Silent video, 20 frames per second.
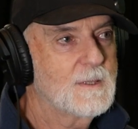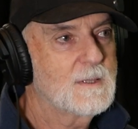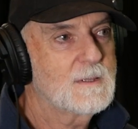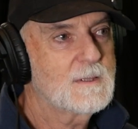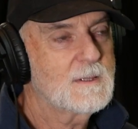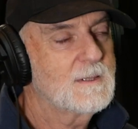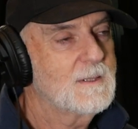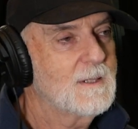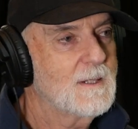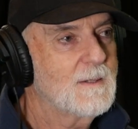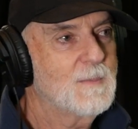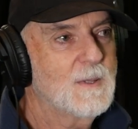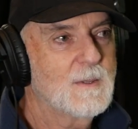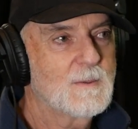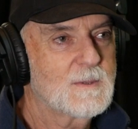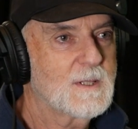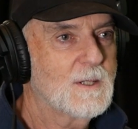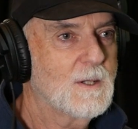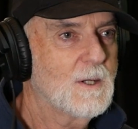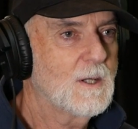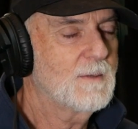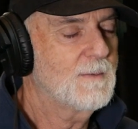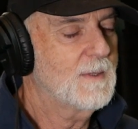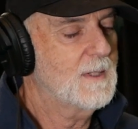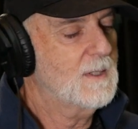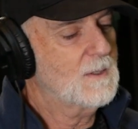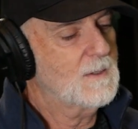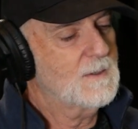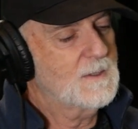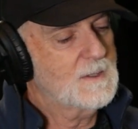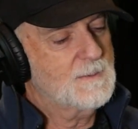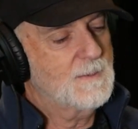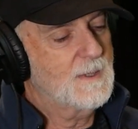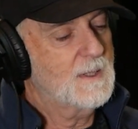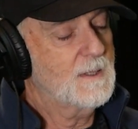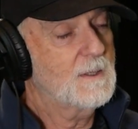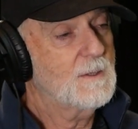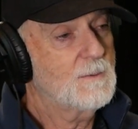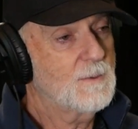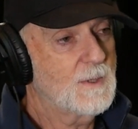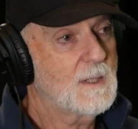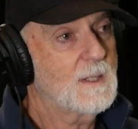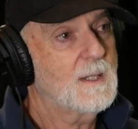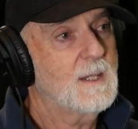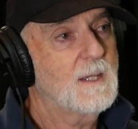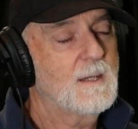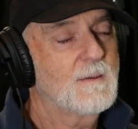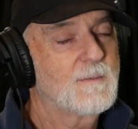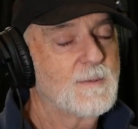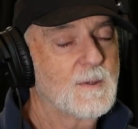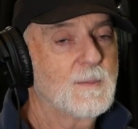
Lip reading: is, people say, oh, you've only got this many. You really have.